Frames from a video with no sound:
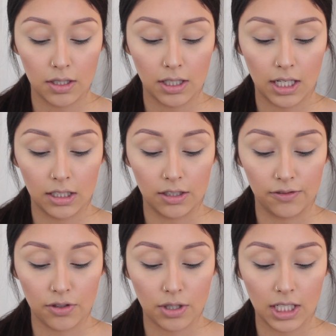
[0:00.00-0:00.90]
kind
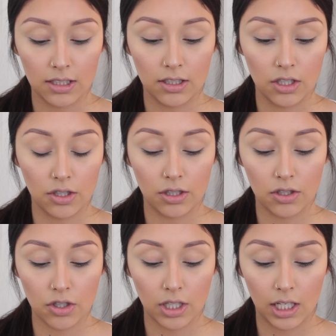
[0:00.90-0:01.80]
of transition
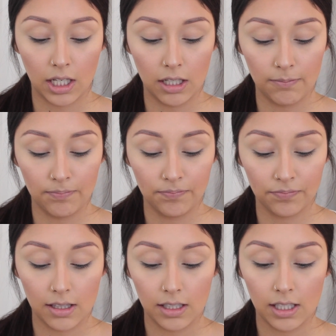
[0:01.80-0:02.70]
shade.
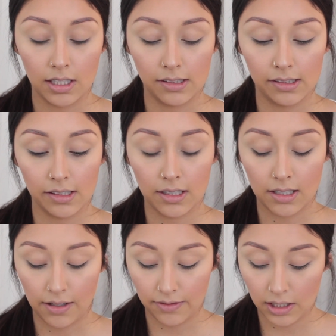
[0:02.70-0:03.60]
It's
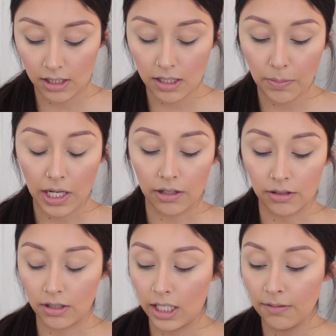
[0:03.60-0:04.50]
definitely
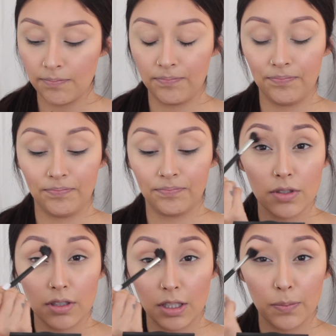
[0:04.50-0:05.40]
powdery.
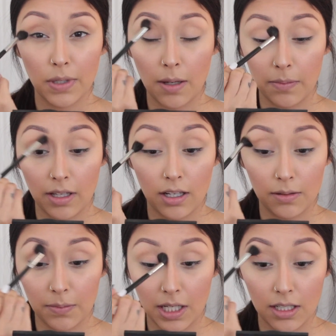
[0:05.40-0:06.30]
Just going to pop that
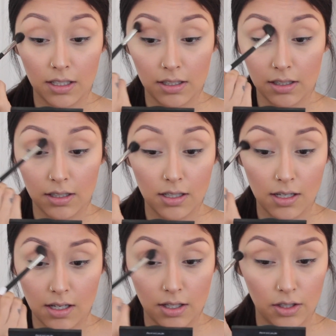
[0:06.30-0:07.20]
in my
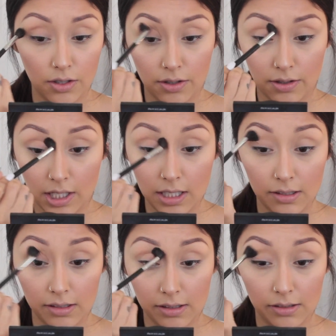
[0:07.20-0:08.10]

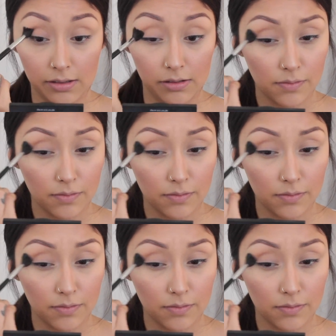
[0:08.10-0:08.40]
crease.